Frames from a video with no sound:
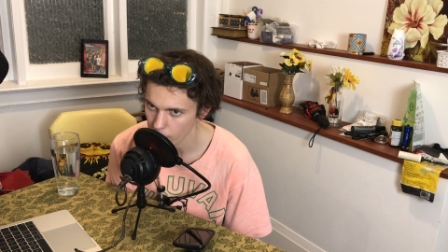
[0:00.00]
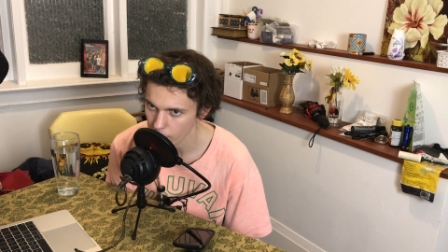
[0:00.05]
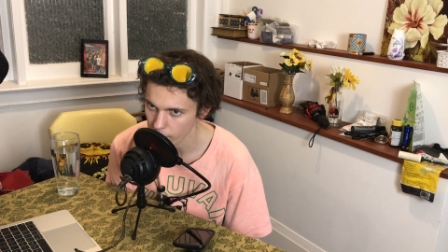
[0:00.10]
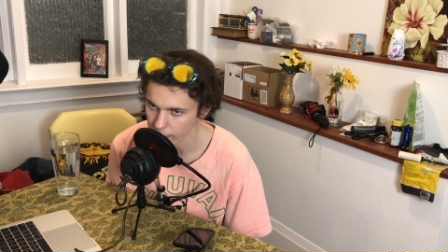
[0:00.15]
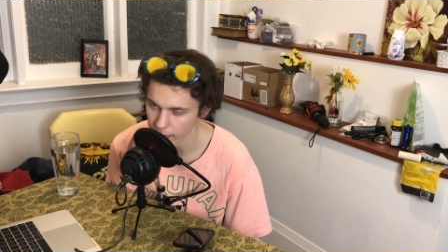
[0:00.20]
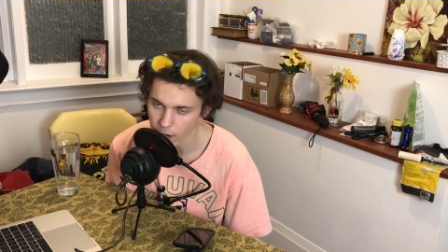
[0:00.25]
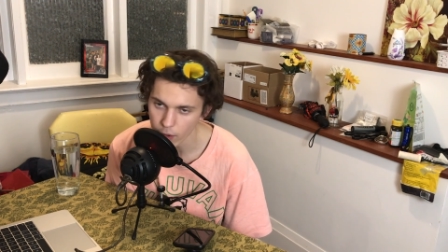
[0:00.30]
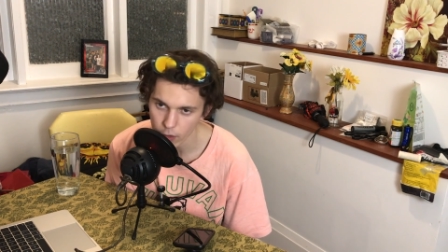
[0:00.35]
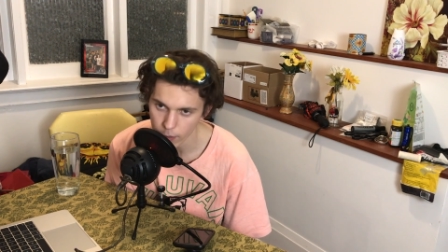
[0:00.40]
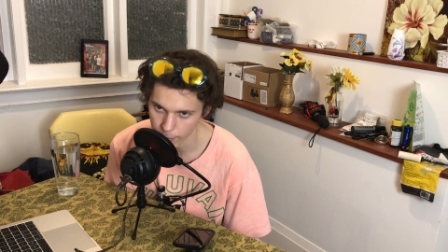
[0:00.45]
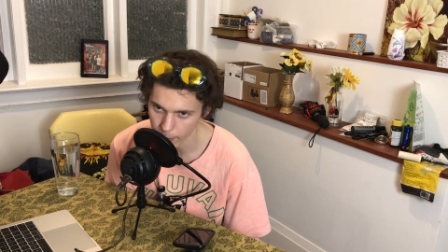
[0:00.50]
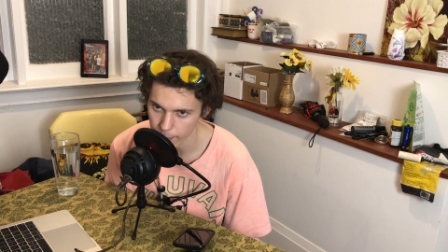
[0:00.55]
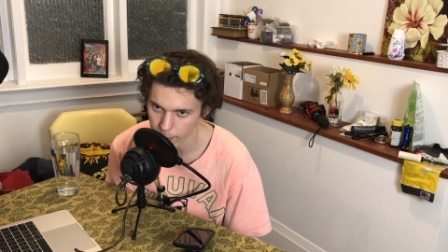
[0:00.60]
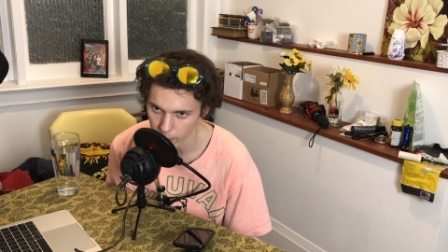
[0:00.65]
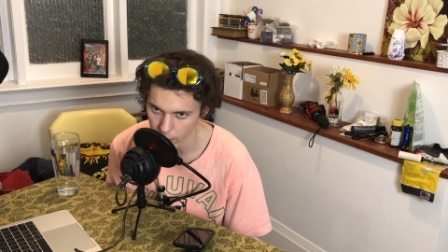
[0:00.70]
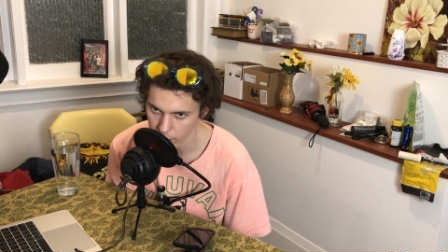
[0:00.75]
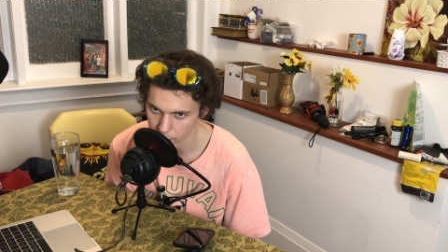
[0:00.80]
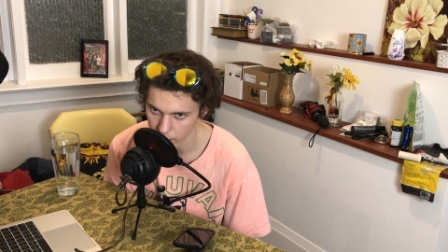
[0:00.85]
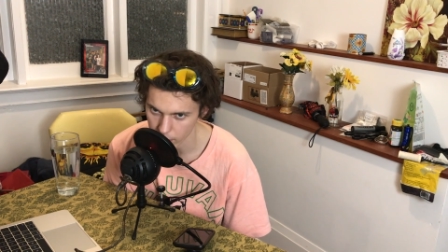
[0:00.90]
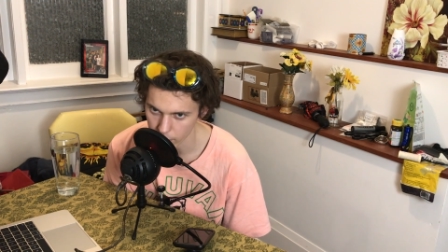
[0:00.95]
Like, I
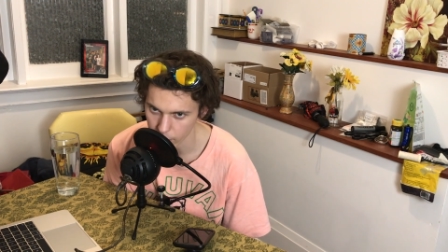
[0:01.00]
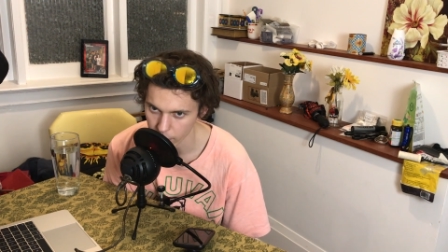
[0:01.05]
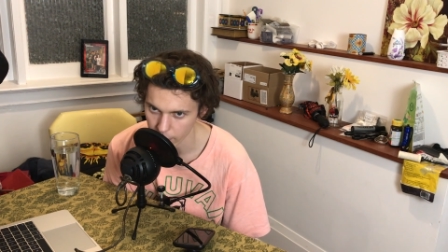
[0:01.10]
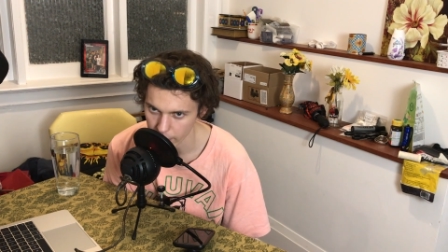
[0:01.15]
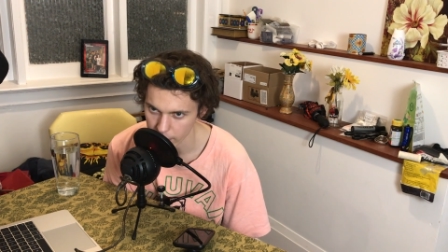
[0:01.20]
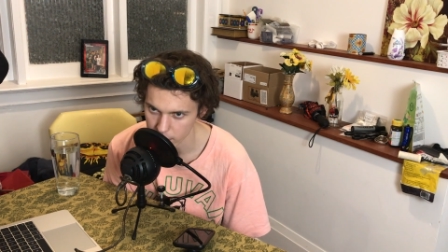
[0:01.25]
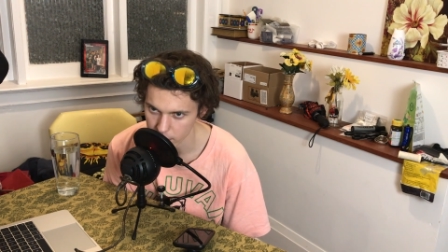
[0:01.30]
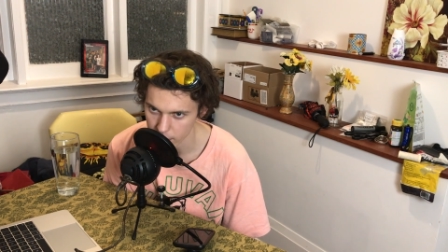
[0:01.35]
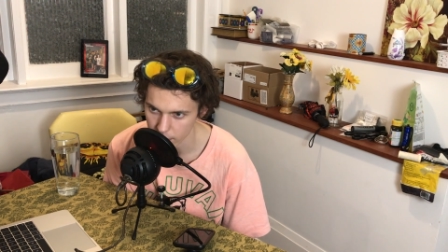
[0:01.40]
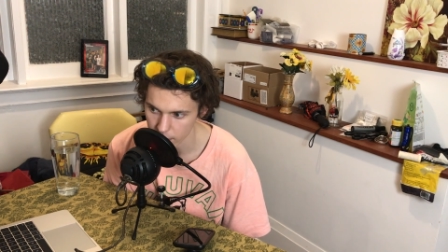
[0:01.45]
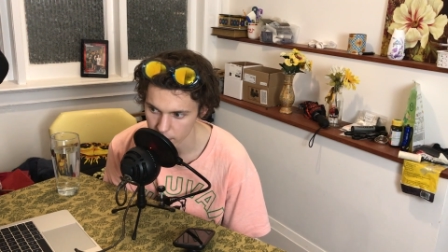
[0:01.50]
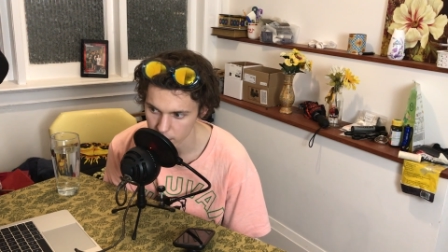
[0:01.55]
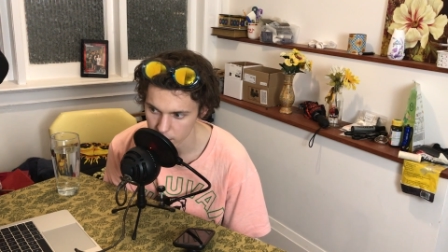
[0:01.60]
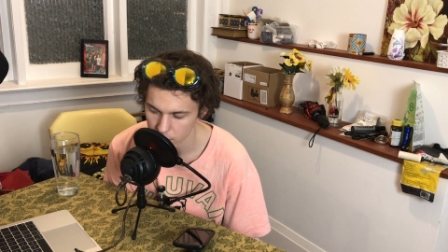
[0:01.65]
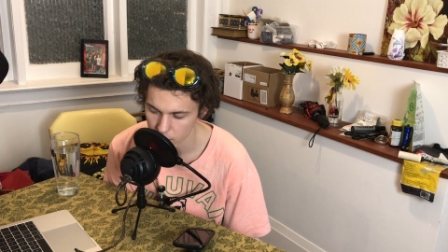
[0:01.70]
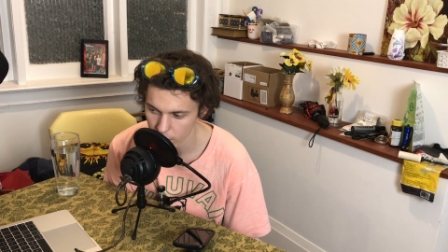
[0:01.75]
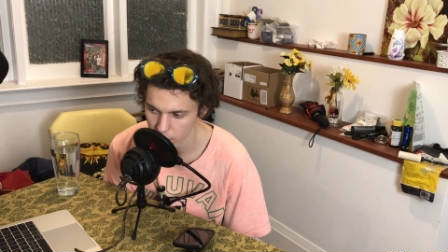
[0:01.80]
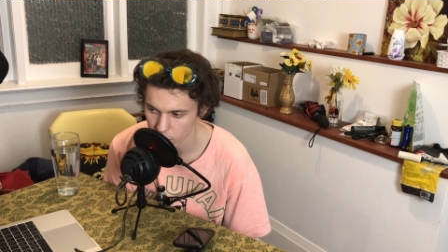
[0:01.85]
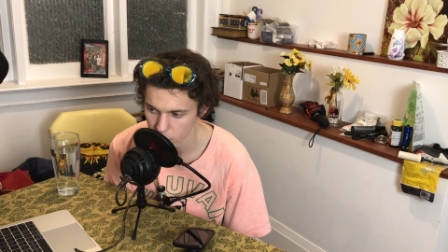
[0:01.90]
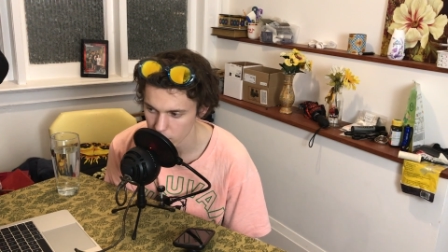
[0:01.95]
remember everything from last night,
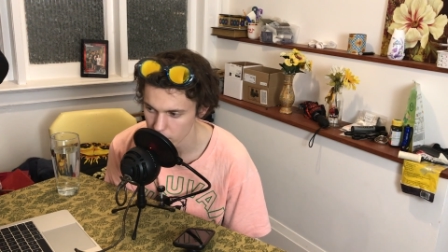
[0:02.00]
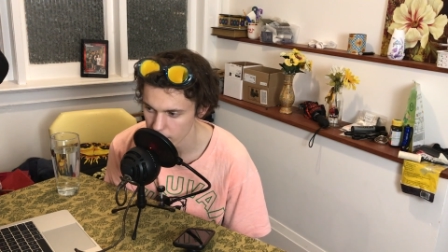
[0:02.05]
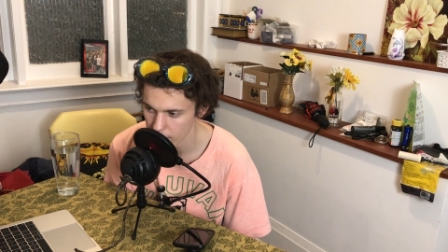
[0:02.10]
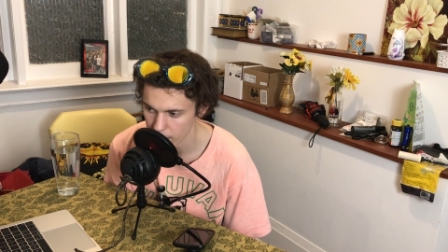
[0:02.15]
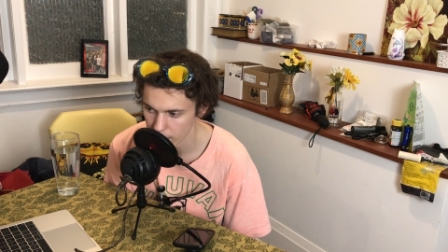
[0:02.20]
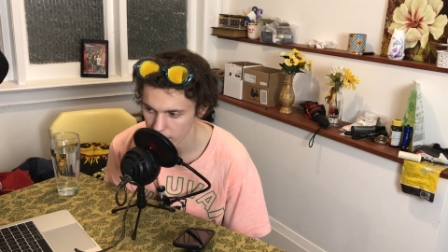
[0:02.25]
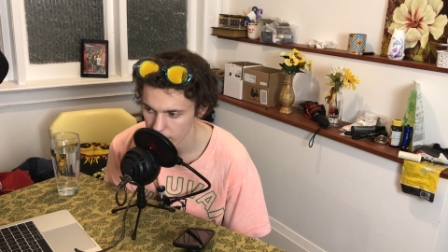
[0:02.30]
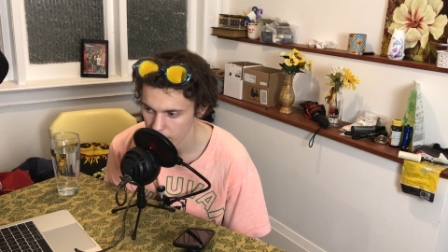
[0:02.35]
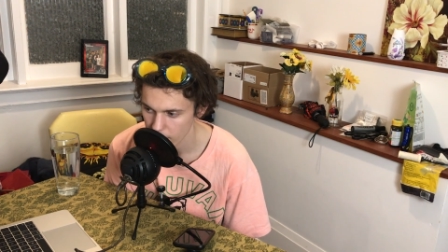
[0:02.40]
so I shouldn't...